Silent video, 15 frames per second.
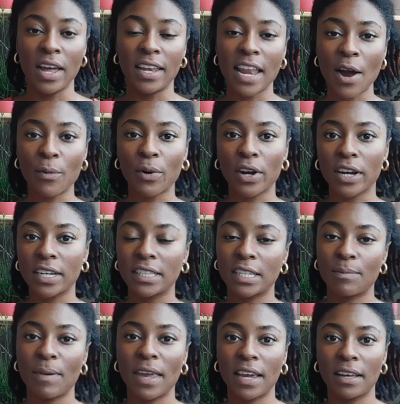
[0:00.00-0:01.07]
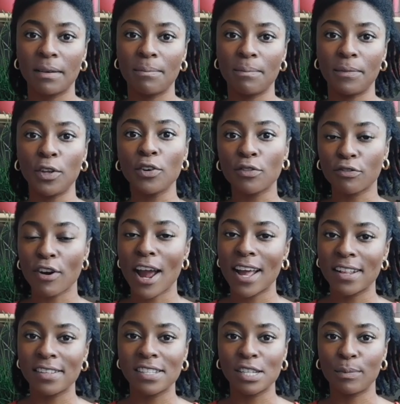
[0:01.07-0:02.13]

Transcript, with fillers: network, to make new friends,